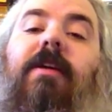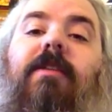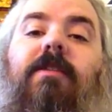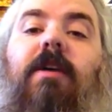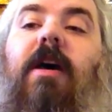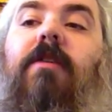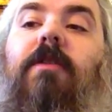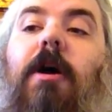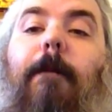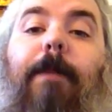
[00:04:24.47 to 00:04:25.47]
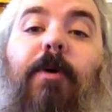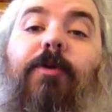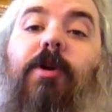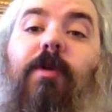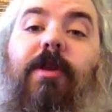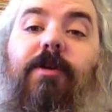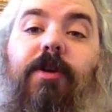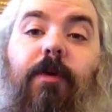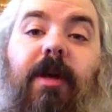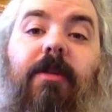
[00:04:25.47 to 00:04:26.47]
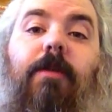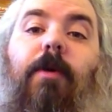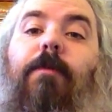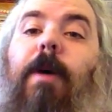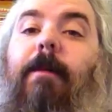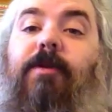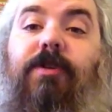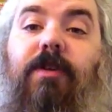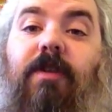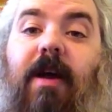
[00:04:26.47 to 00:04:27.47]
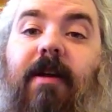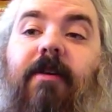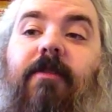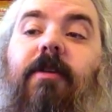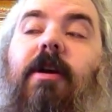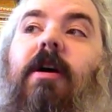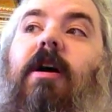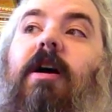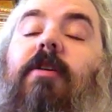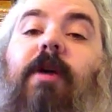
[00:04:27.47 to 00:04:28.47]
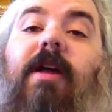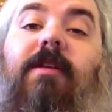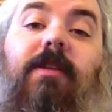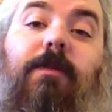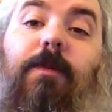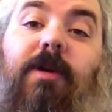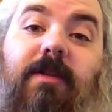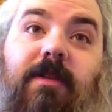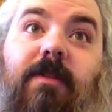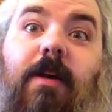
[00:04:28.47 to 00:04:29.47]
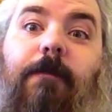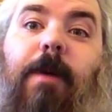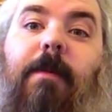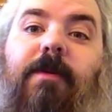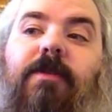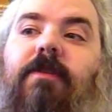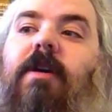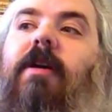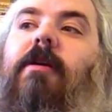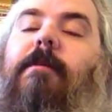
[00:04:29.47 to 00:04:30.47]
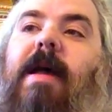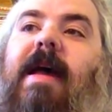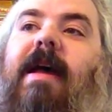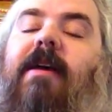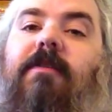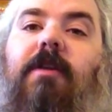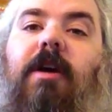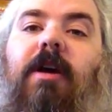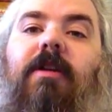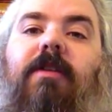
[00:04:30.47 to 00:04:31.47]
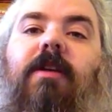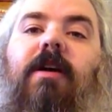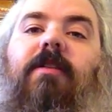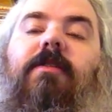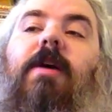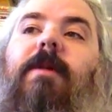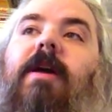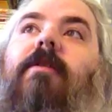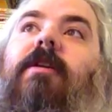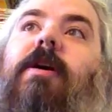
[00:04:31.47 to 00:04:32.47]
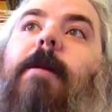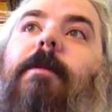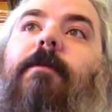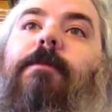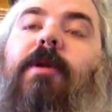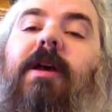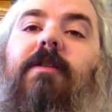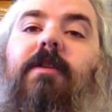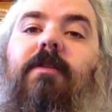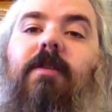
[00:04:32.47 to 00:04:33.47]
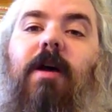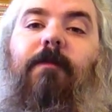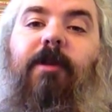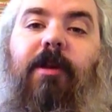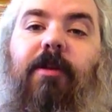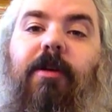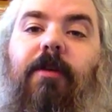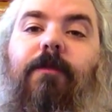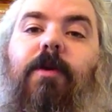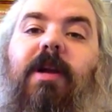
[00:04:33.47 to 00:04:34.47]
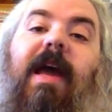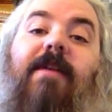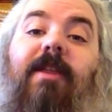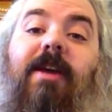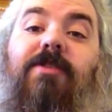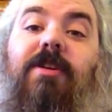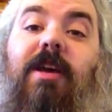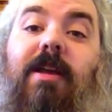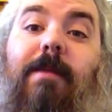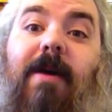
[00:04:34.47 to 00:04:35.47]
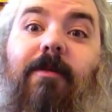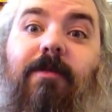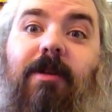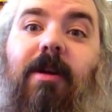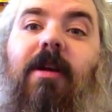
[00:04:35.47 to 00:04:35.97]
Like, these guys both know what they're doing. They're both published designers. Uh, Grant, at this point, is a self published designer. Matt has designs coming out in a couple of places. I'm really looking forward to Avalanche at Yeti Mountain.